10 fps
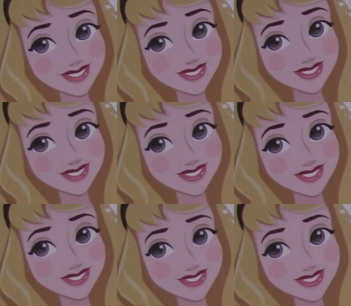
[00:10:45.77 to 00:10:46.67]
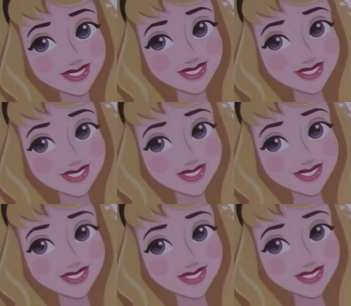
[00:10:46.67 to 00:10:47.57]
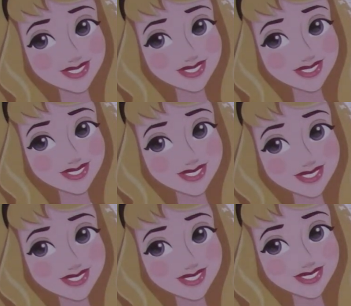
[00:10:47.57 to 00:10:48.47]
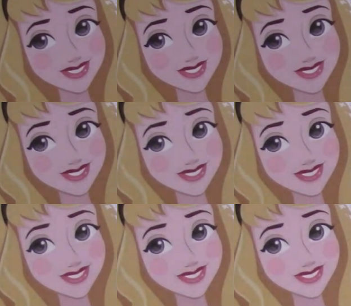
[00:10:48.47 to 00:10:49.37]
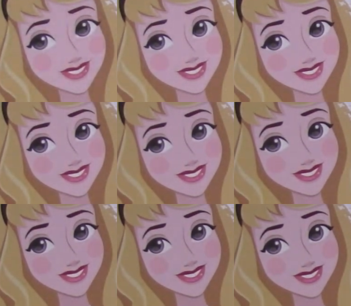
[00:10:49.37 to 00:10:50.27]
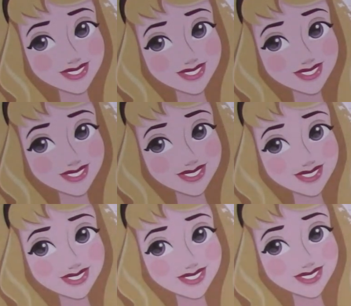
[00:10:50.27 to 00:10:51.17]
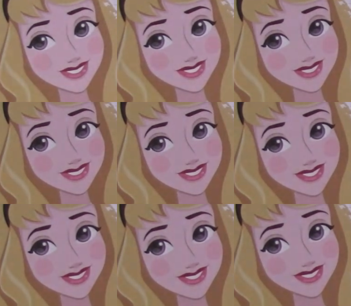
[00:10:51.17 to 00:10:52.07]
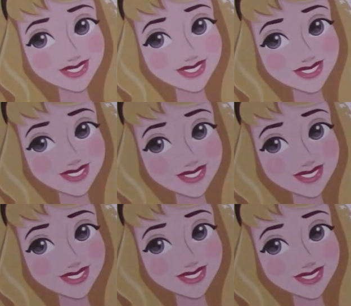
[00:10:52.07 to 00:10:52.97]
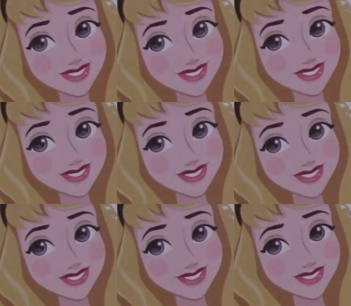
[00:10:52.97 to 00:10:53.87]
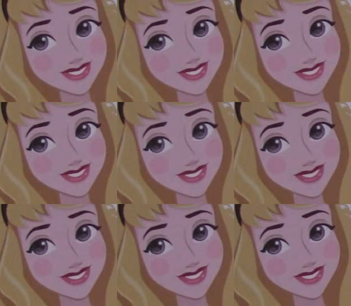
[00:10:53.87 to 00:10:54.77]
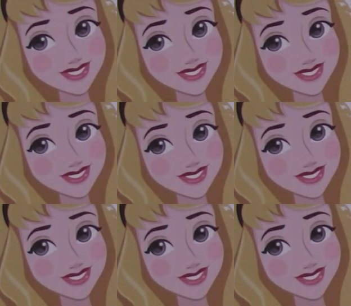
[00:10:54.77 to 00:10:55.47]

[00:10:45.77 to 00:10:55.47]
because that's how it's going, right? All right, so actually, now that I've cut all that and I've been trying to place it on the bottom, I think I'm going to place it here on the top.